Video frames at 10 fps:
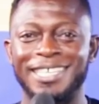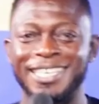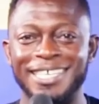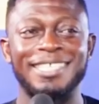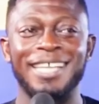
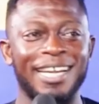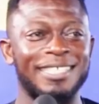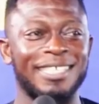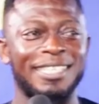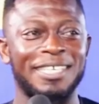is that
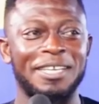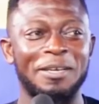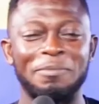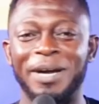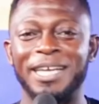
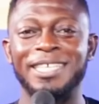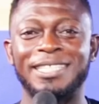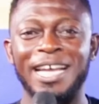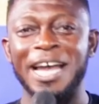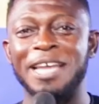by the
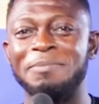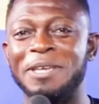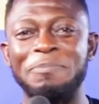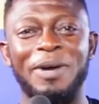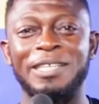time
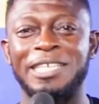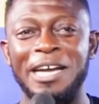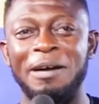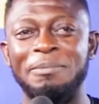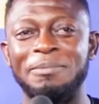Impact
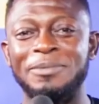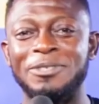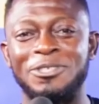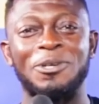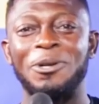come
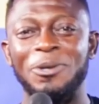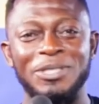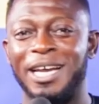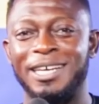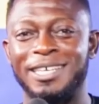to
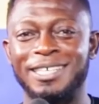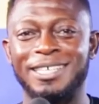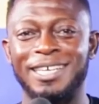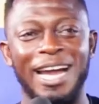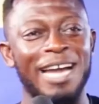closure,
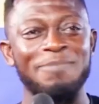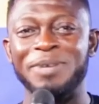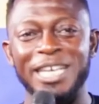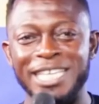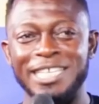I
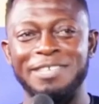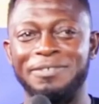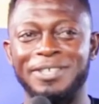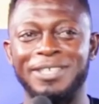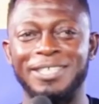believe
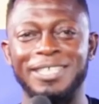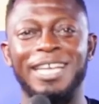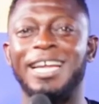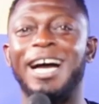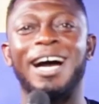
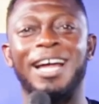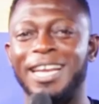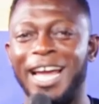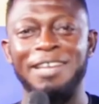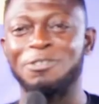that our
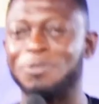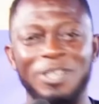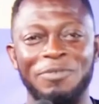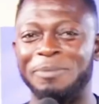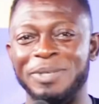lives will
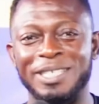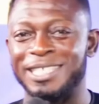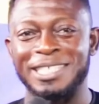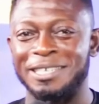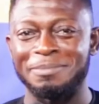never be the
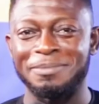same,